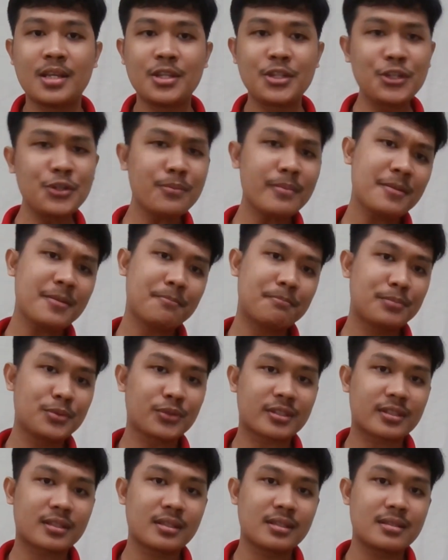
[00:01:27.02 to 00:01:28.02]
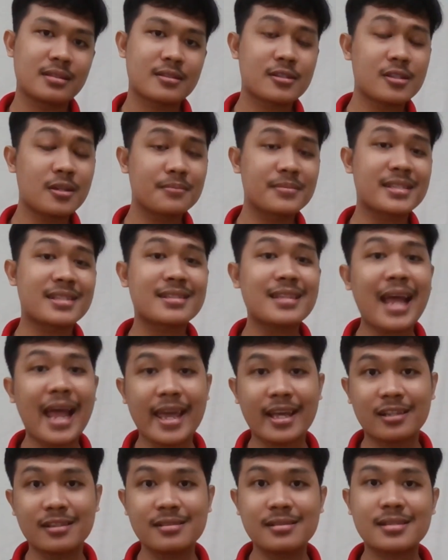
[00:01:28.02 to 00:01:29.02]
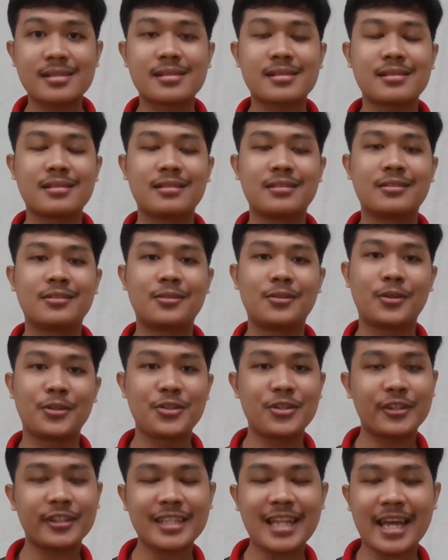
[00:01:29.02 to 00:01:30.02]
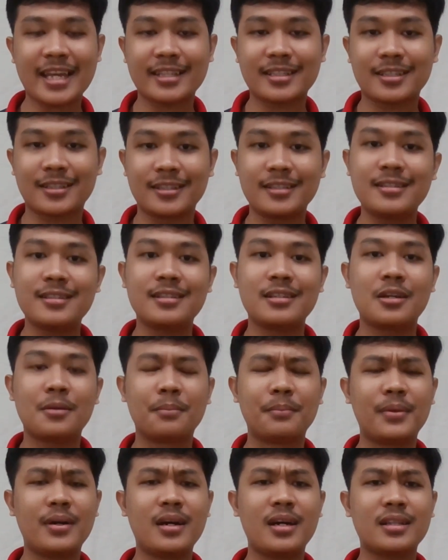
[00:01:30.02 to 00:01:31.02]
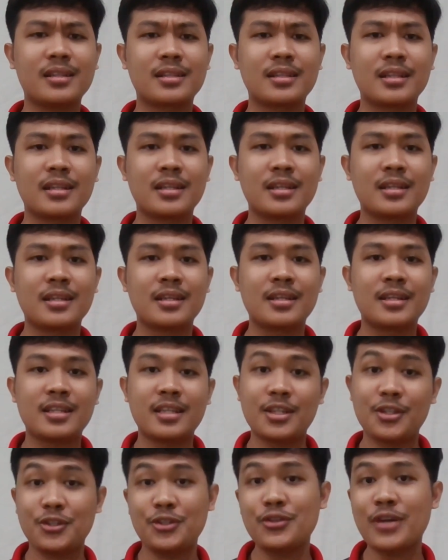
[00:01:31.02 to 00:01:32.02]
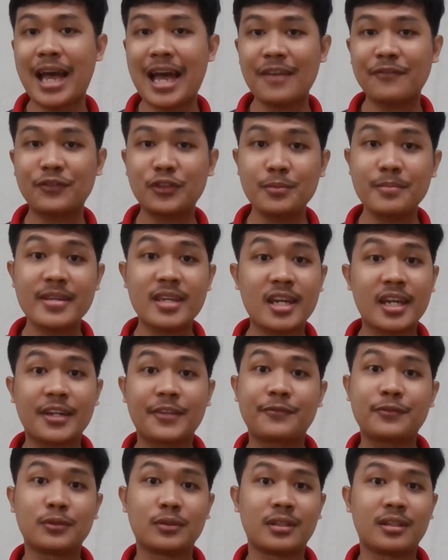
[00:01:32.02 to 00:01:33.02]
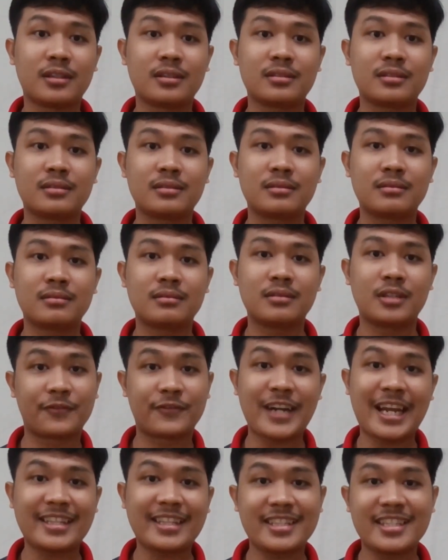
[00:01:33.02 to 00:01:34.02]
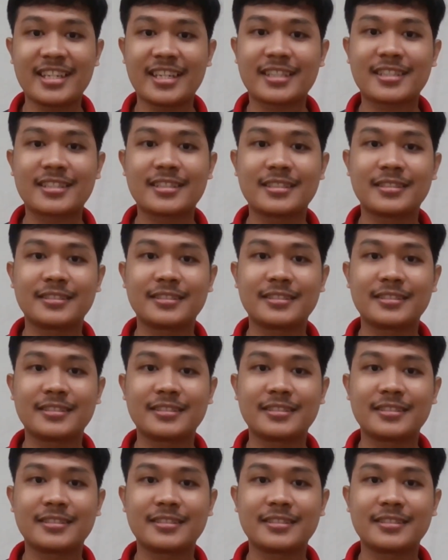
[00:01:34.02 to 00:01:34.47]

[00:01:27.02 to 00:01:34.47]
You may put some styles on your title, but you have to be careful of writing it.